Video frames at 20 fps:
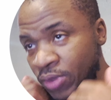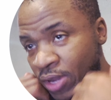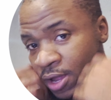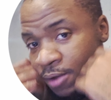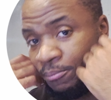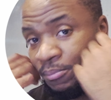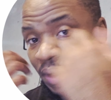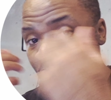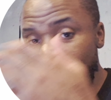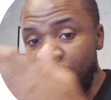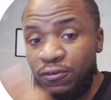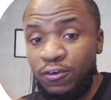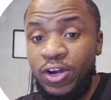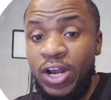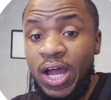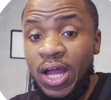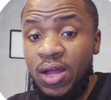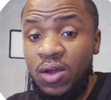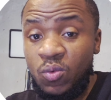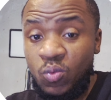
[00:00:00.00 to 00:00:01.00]
But for
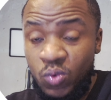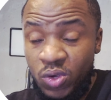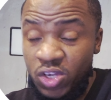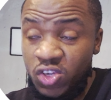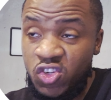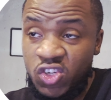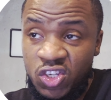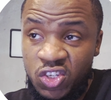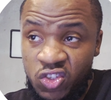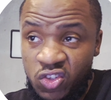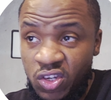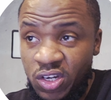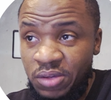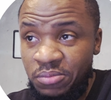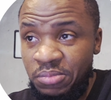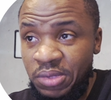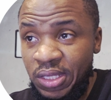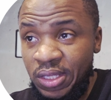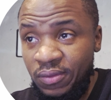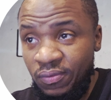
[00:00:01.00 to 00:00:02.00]
now, we're just going to
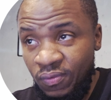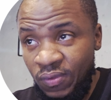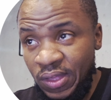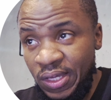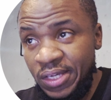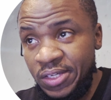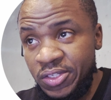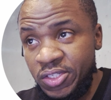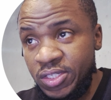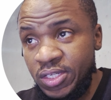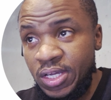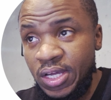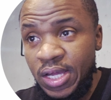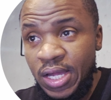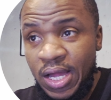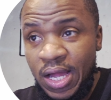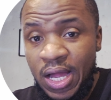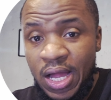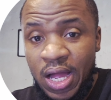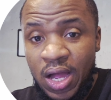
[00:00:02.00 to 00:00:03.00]
be this
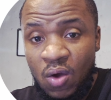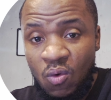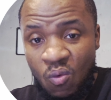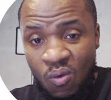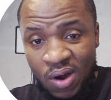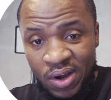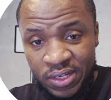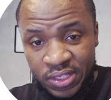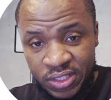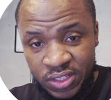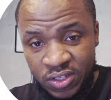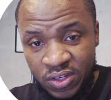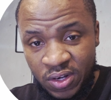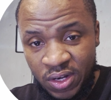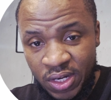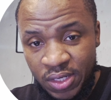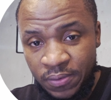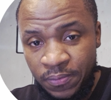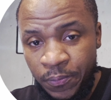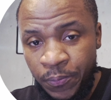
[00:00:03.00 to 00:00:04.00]
white
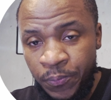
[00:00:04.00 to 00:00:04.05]
screen,